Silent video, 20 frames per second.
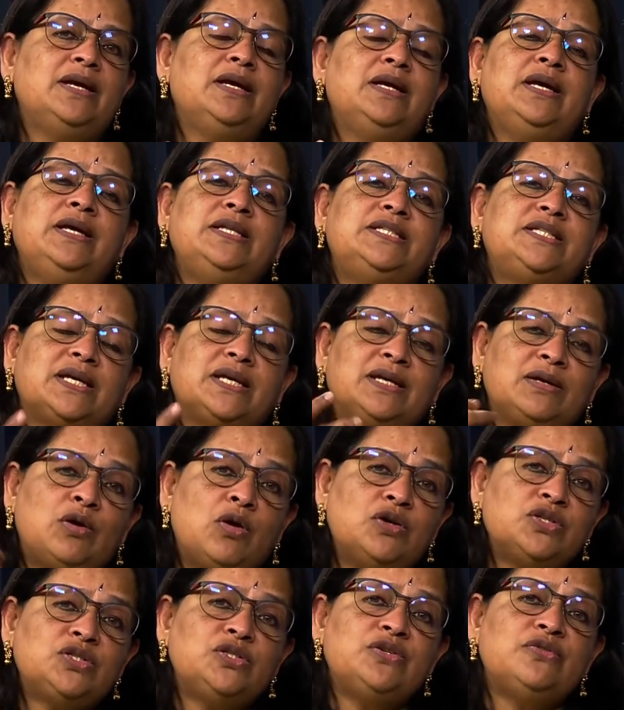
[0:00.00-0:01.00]
It's a
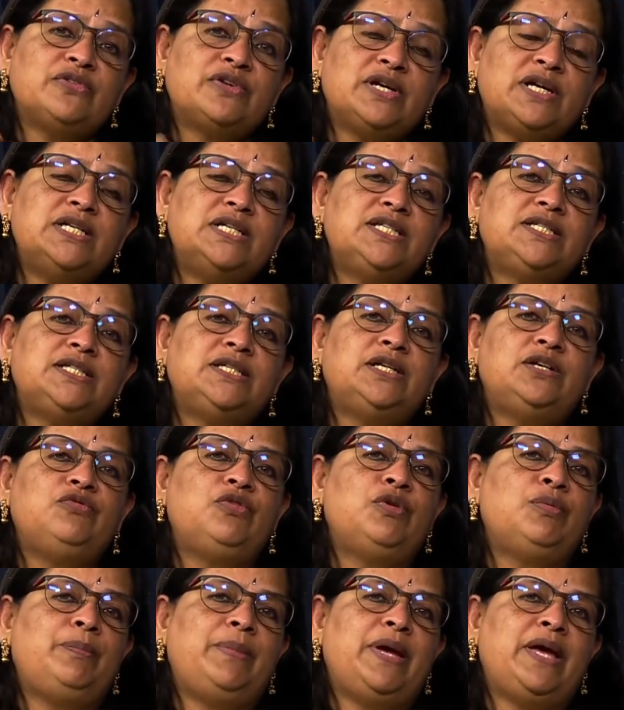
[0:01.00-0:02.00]
cause of concern
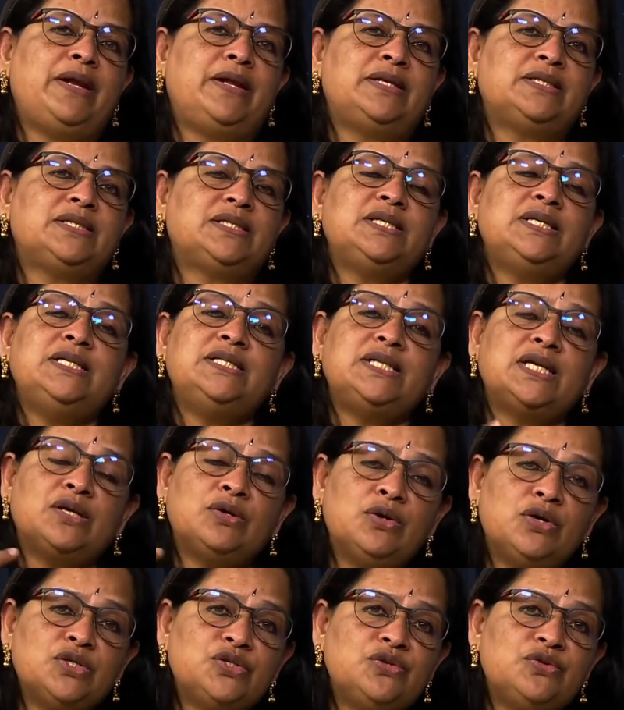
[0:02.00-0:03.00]
for parents. It's a
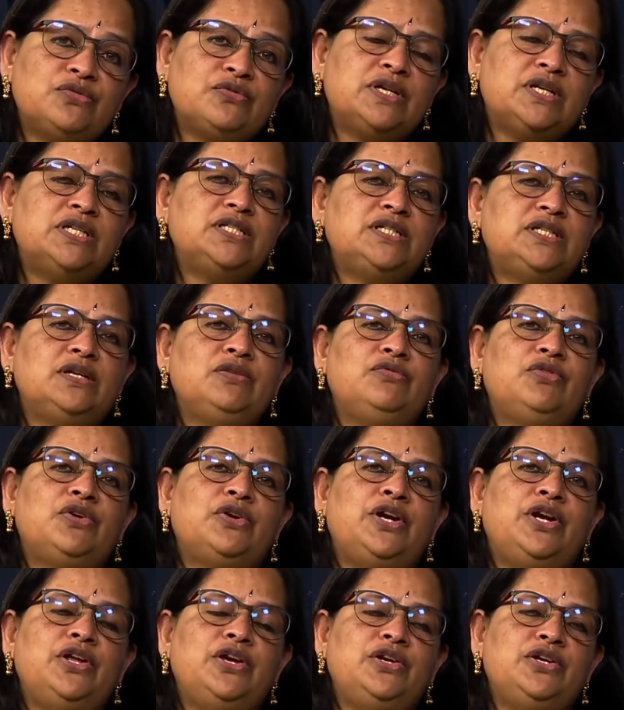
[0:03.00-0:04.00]
cause of concern for
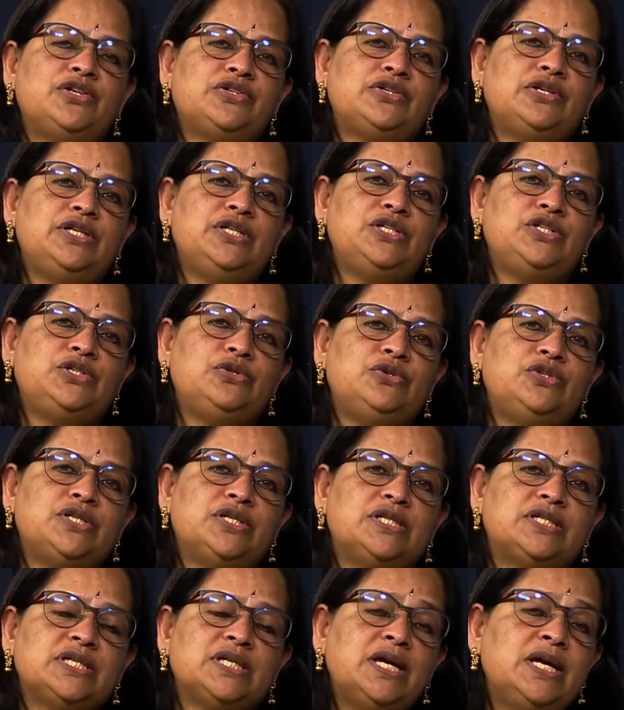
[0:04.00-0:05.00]
educational
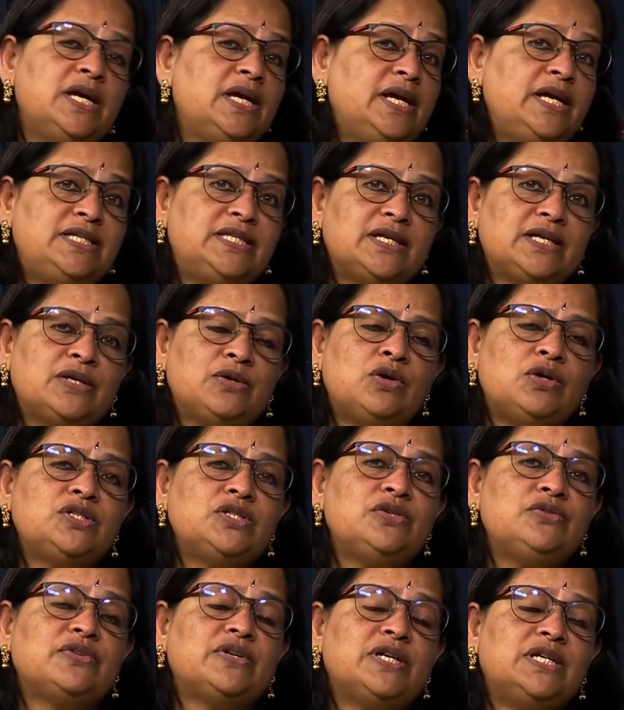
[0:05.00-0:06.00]
institutions. It's a cause
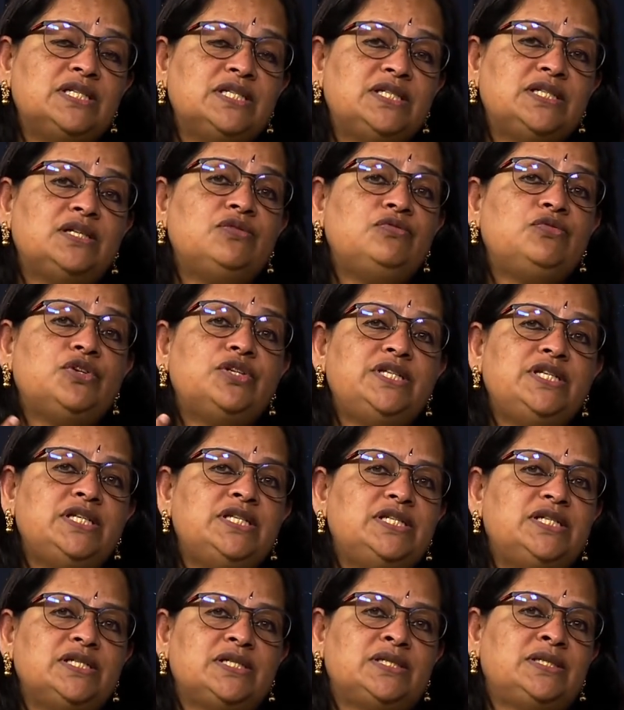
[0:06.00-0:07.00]
of concern for
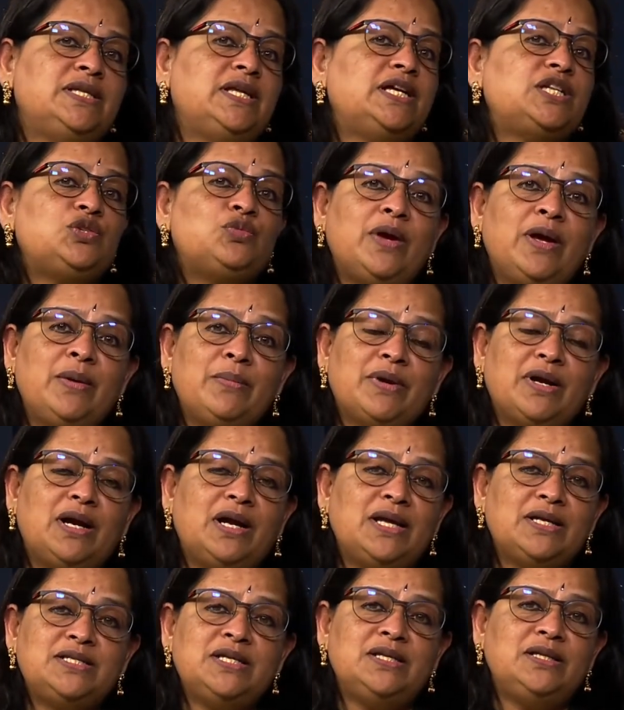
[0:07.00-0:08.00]
teachers. That's why I'm
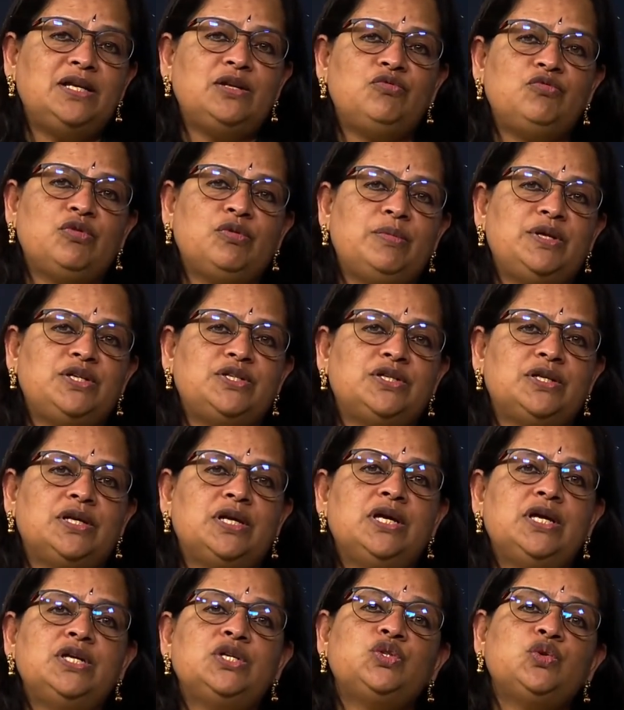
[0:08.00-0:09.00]
collecting the information.
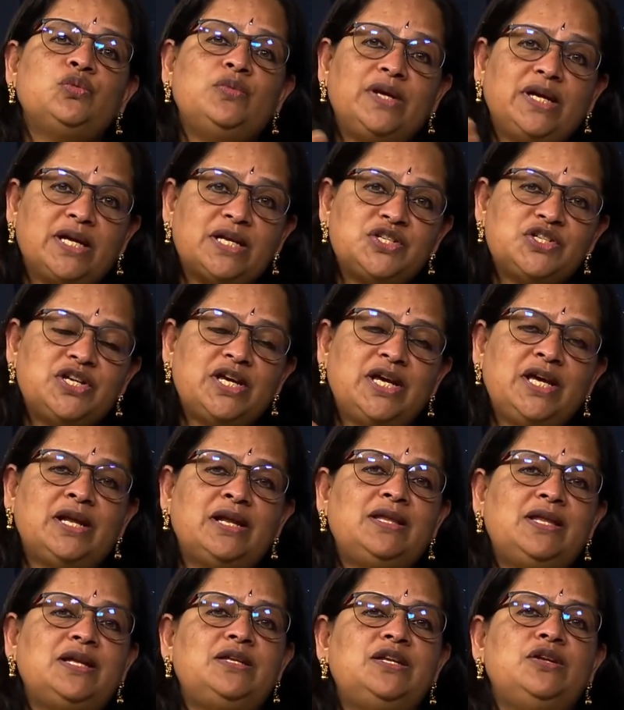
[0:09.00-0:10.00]
So we can share
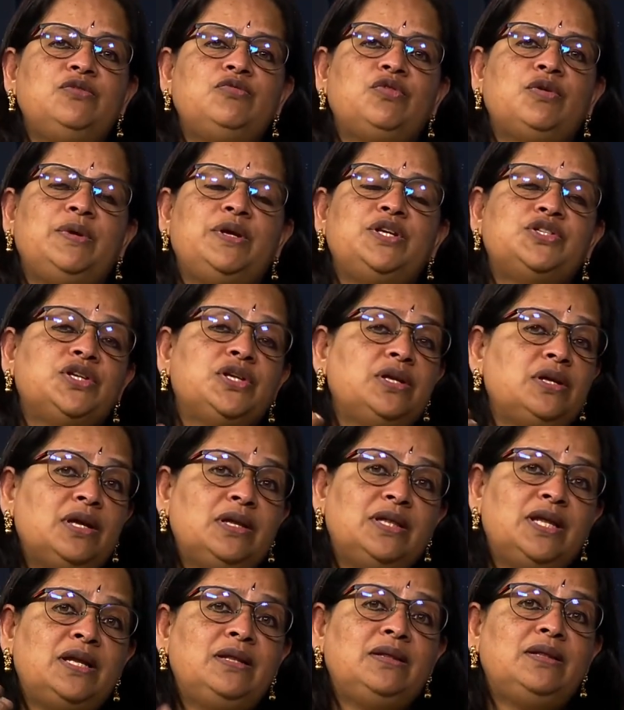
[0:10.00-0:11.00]
that information.
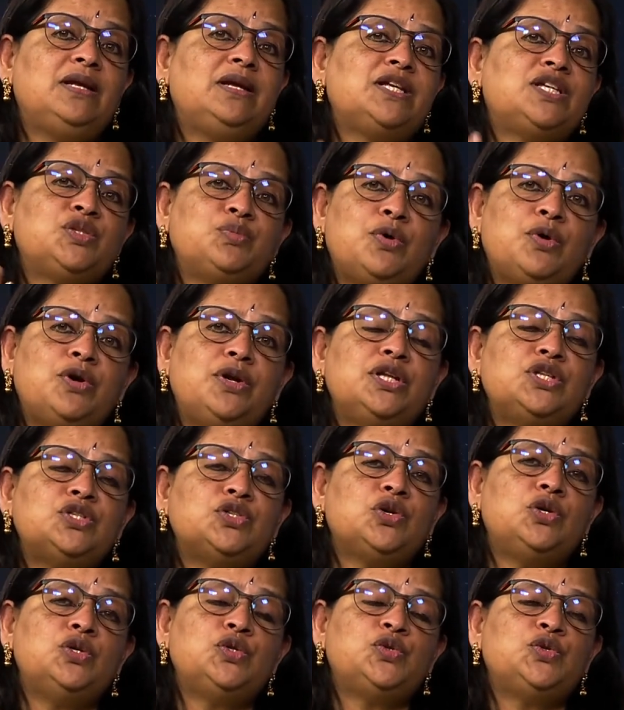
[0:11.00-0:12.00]
Then the respondents
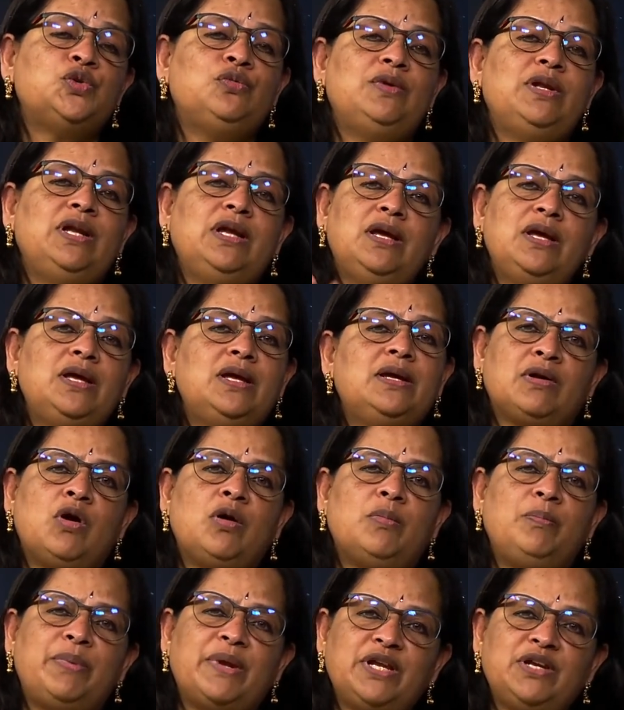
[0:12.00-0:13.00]
also will
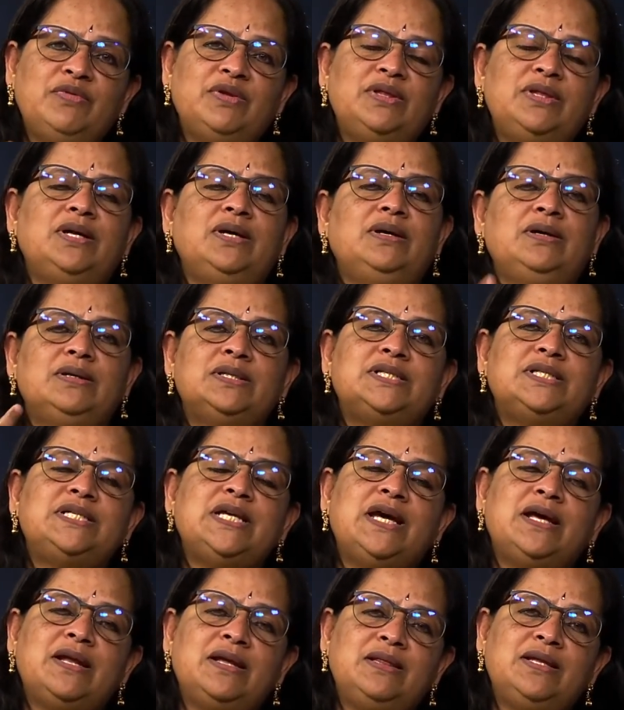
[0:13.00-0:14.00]
cooperate with the
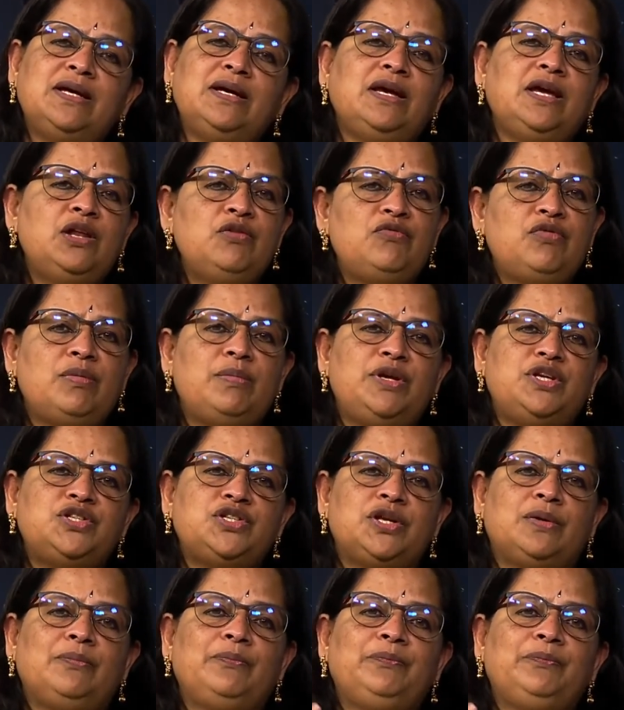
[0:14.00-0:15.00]
sharing the information.